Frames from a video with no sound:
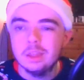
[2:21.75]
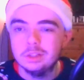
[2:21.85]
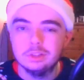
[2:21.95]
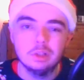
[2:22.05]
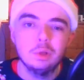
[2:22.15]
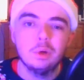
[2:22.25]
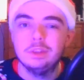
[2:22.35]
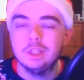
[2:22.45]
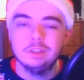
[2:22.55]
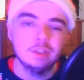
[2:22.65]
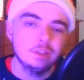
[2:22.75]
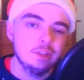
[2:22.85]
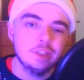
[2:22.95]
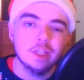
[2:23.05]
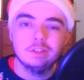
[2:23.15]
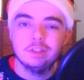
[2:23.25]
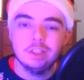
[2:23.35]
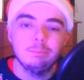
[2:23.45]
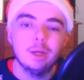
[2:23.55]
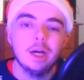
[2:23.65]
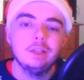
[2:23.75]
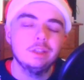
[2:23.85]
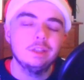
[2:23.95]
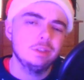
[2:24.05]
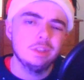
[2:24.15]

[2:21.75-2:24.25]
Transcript: There's a lot of things that stick to these bandits